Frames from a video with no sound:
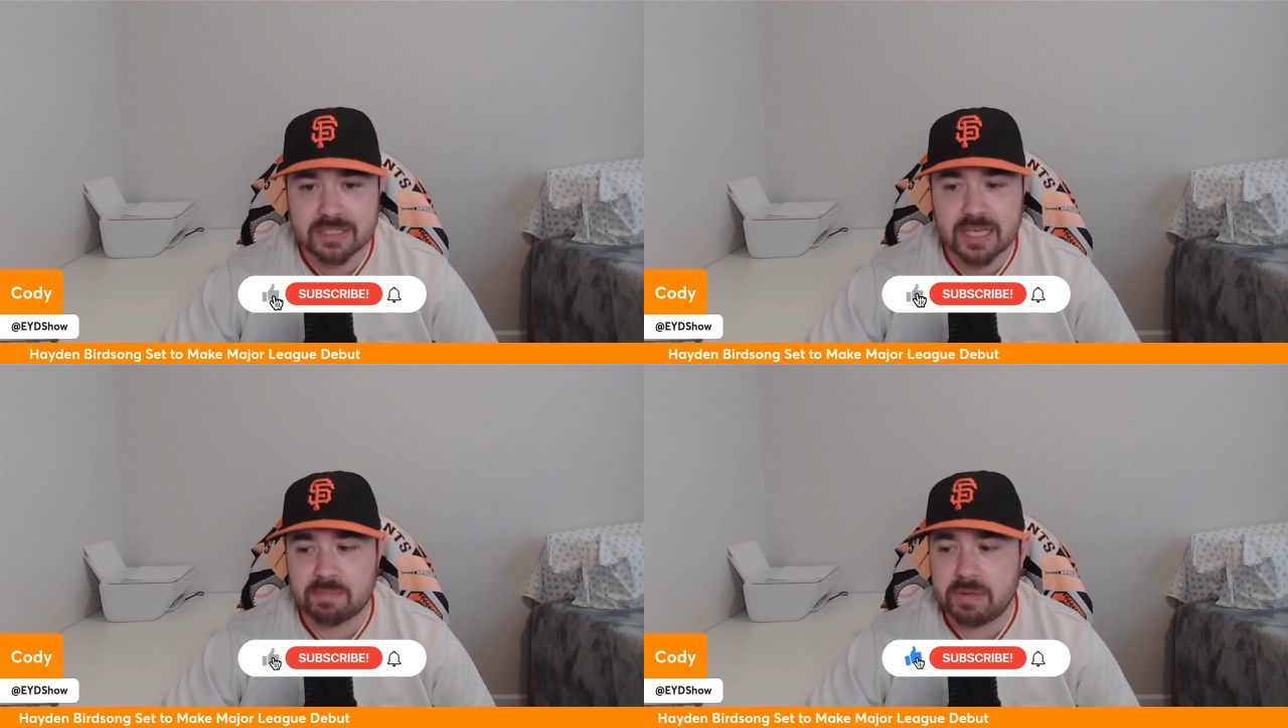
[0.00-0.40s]

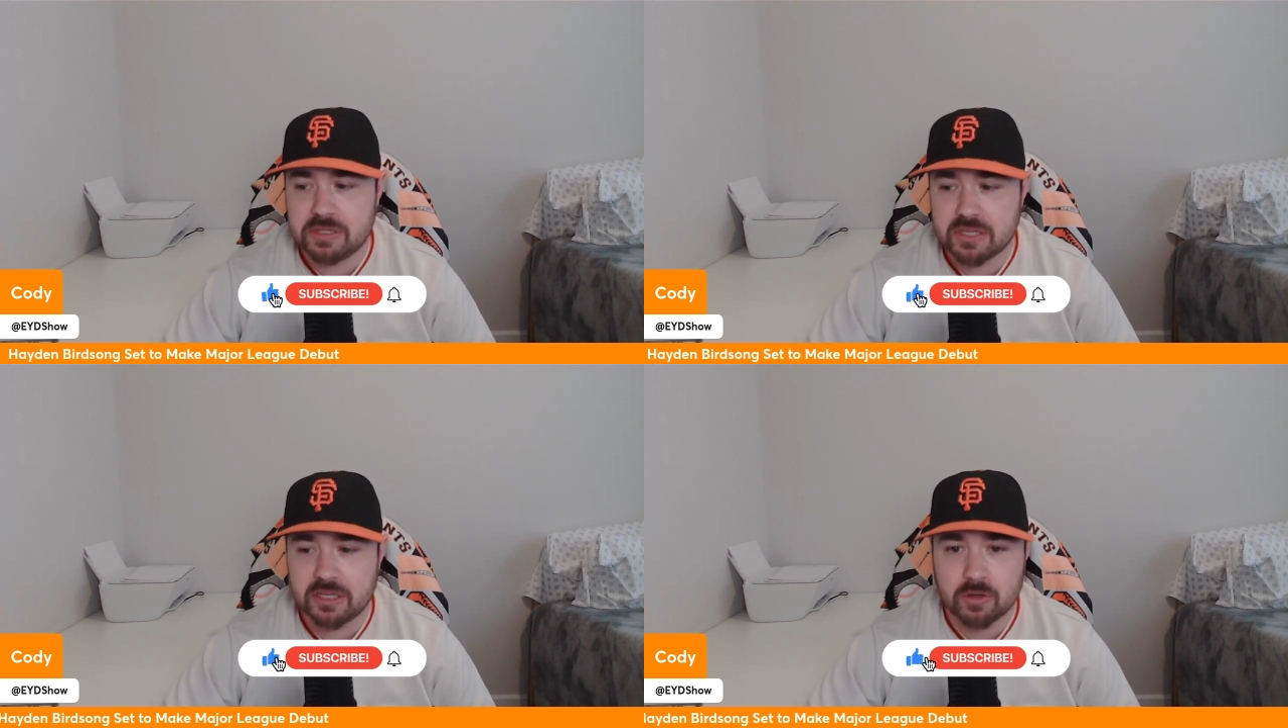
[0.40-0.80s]
It's like
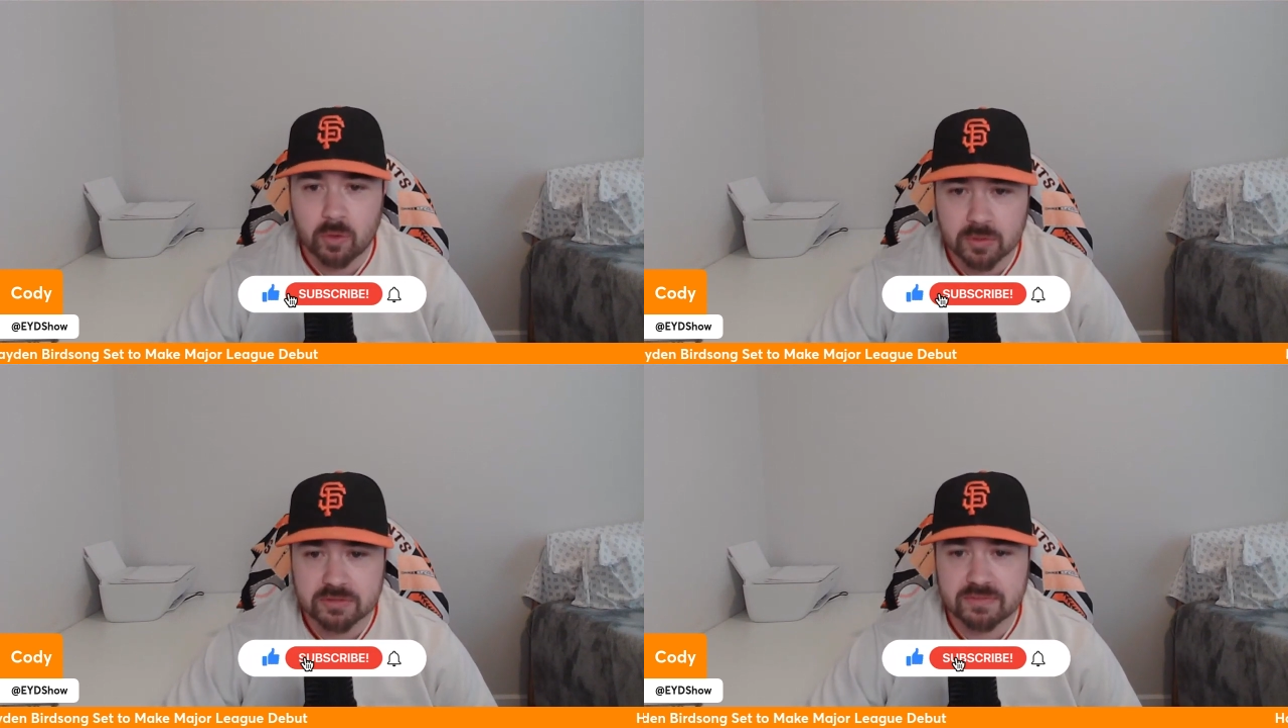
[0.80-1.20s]
pitching in
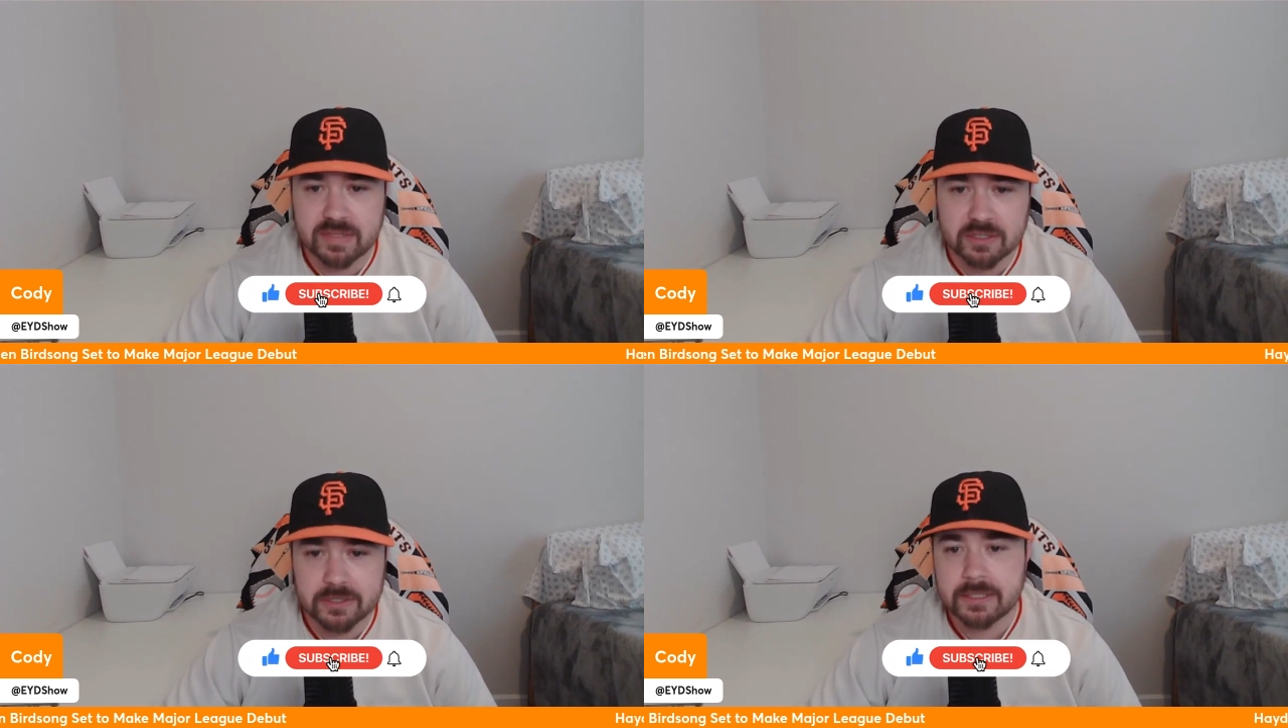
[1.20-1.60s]
Coors
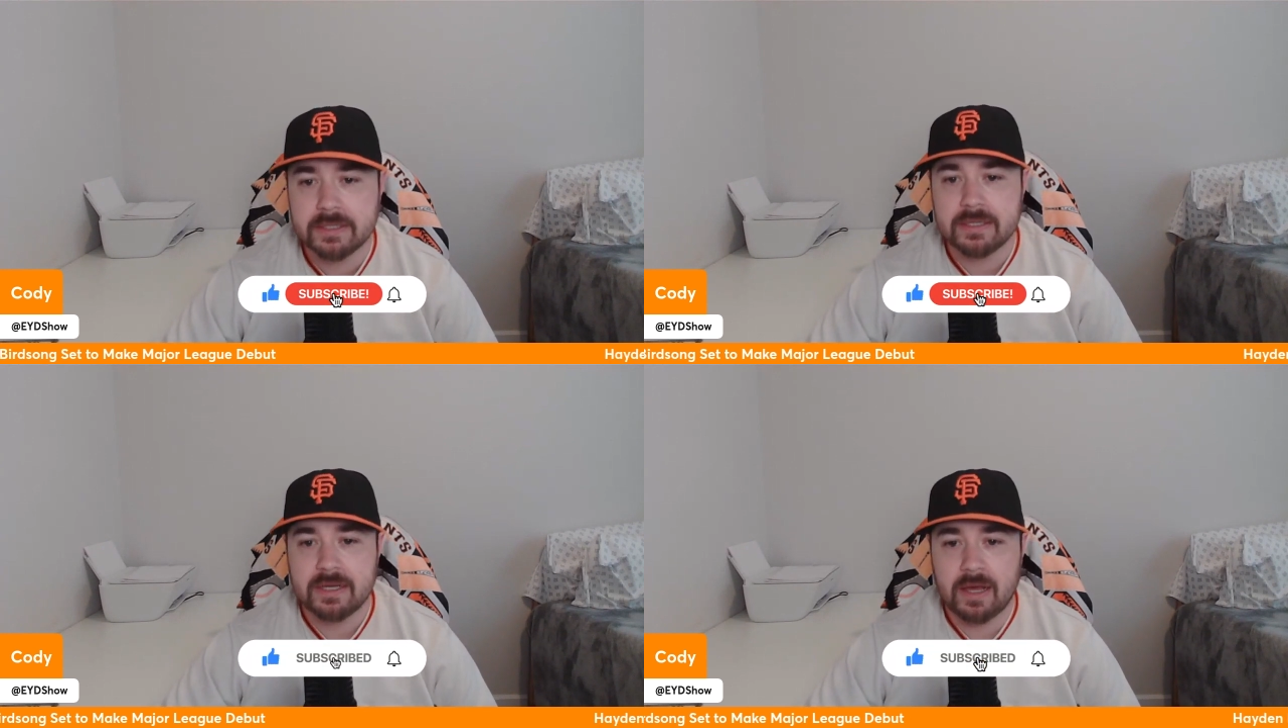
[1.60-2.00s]
Field.
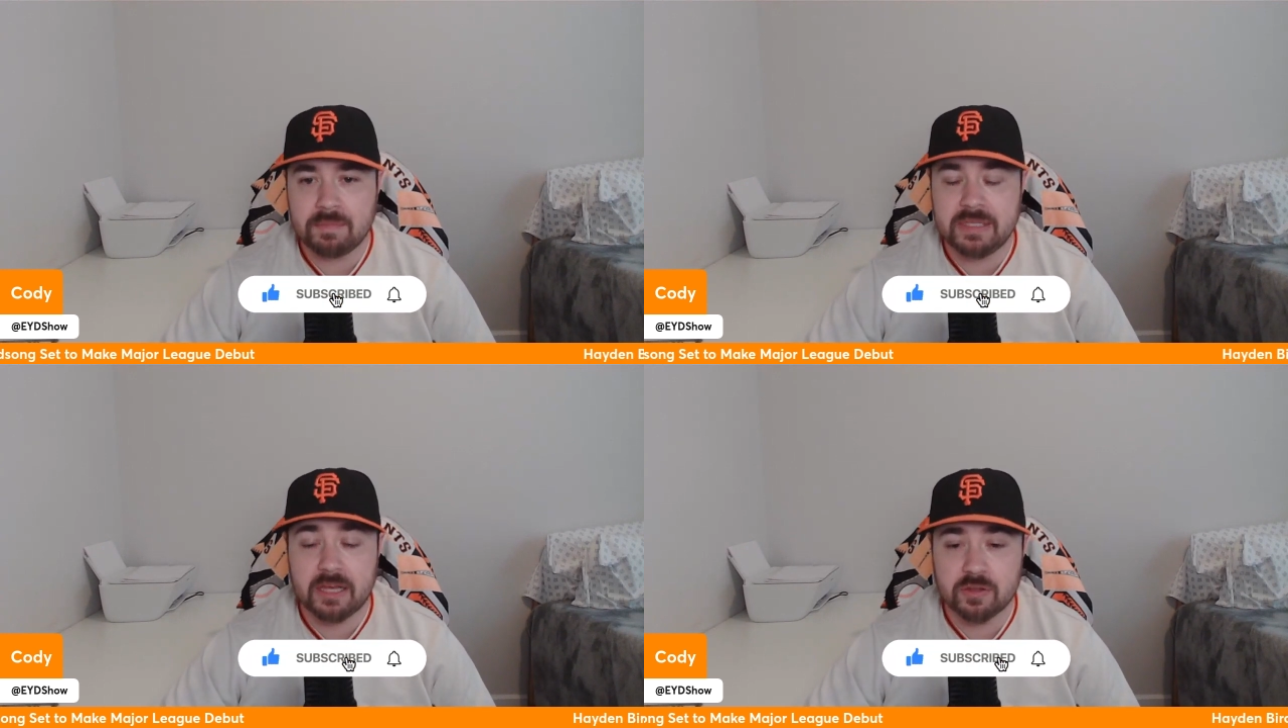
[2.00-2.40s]

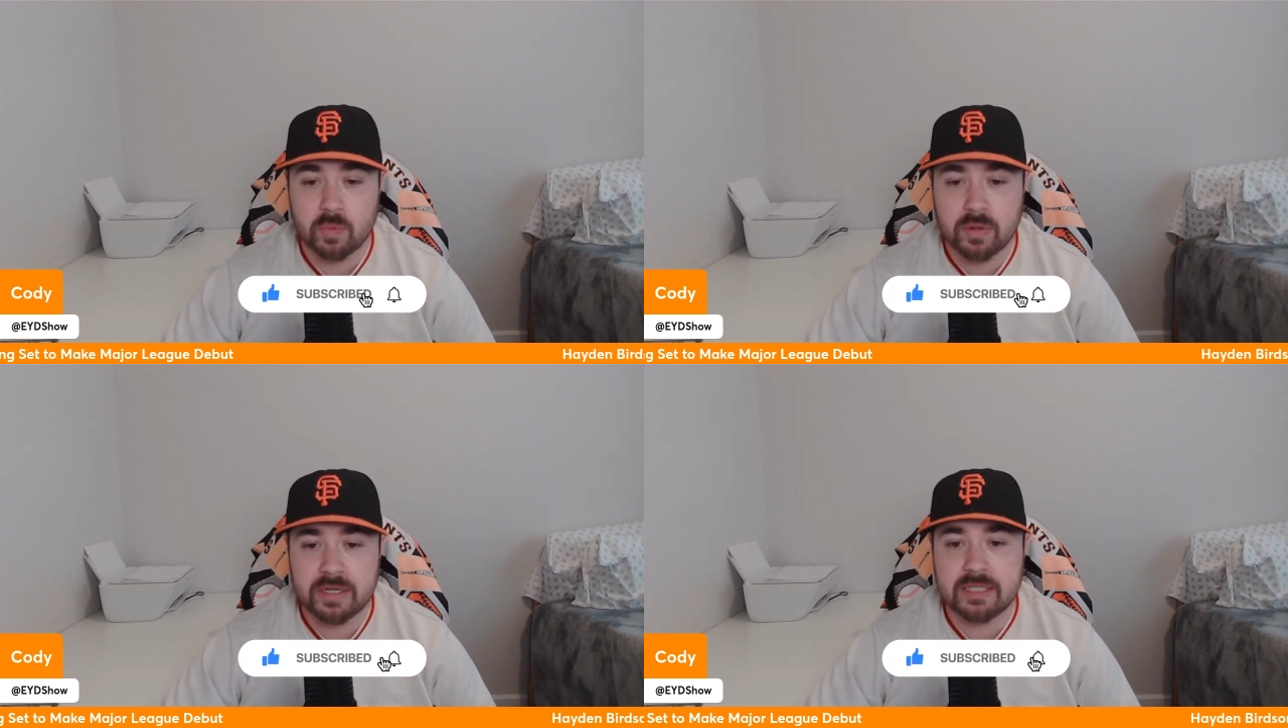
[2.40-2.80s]
The other
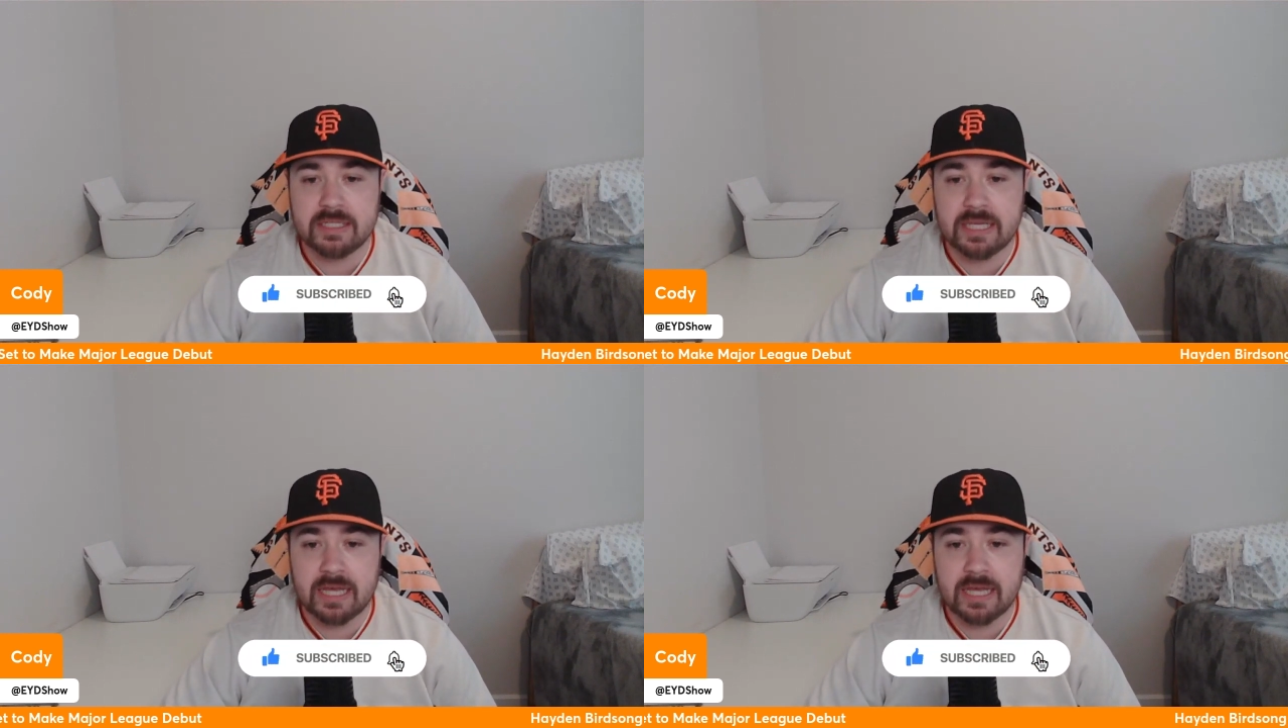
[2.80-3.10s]
one,